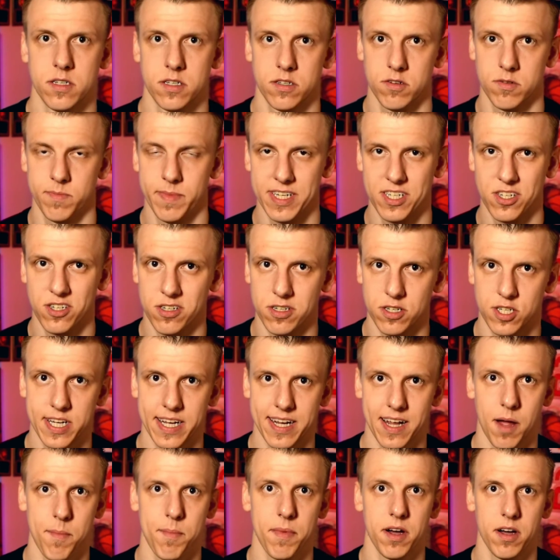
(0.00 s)
so make sure to
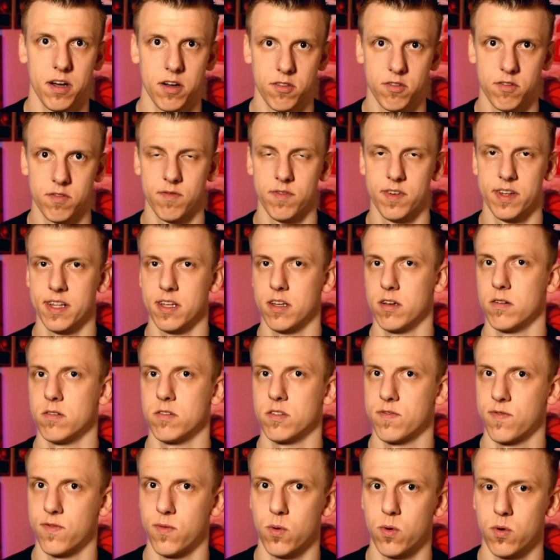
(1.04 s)
check out my other
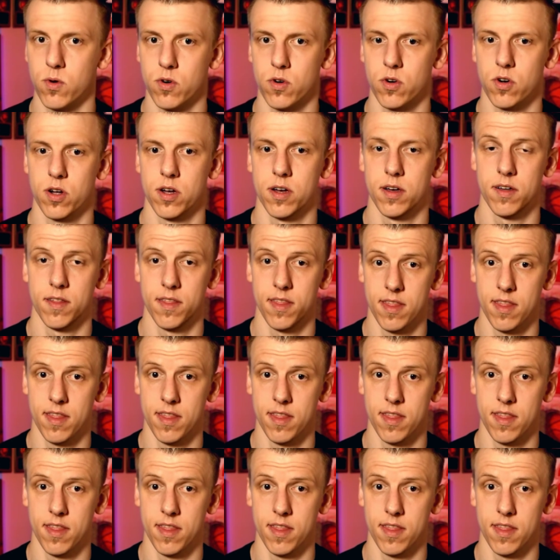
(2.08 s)
videos for